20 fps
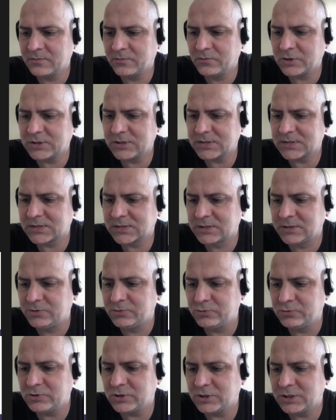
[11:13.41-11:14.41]
What is
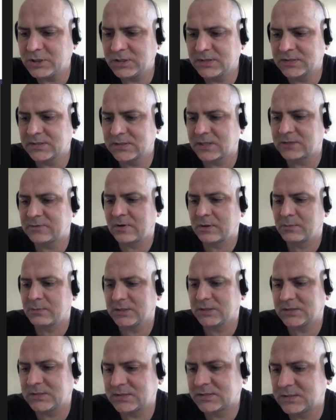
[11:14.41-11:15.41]
good is that
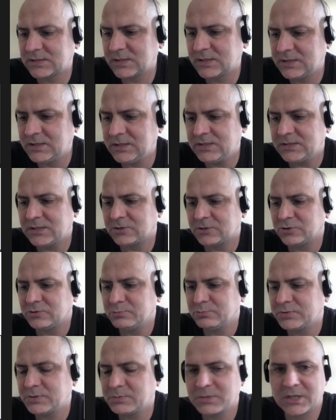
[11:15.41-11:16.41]
format is easy to
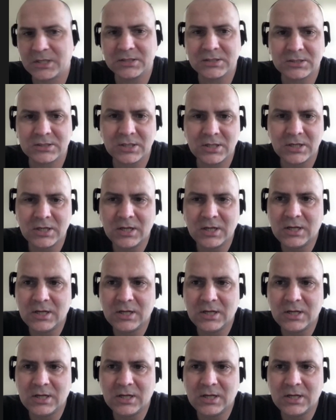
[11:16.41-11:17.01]
implement.